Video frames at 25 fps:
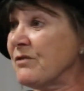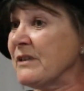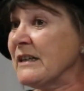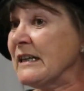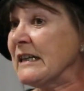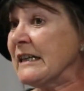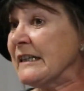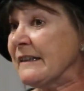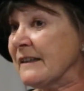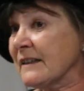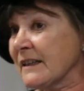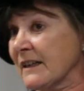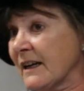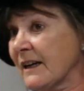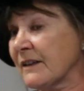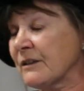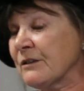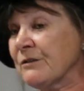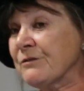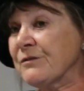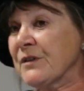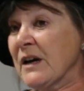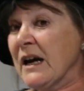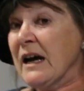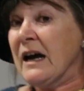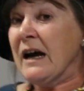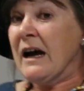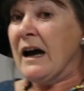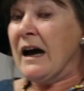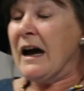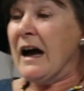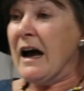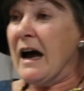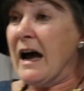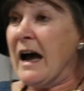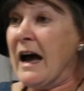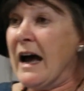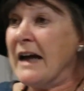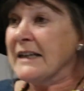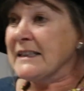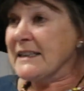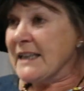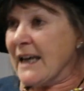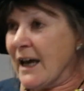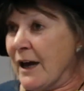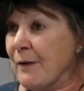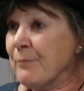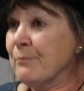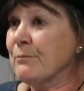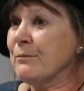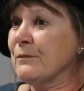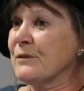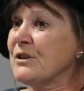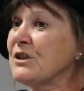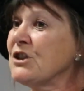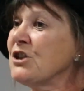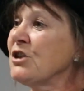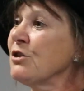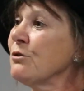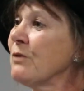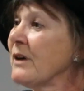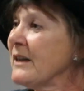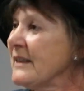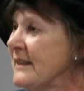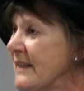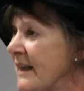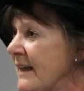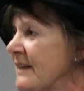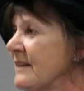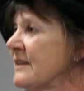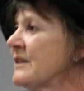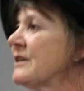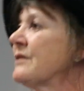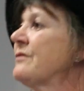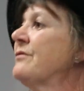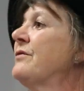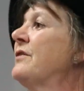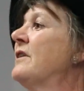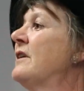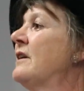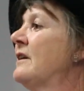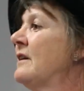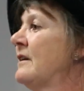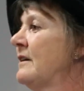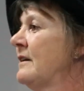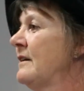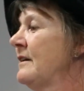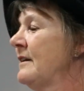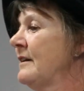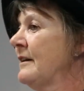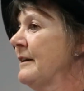really the kind of attempt to identify.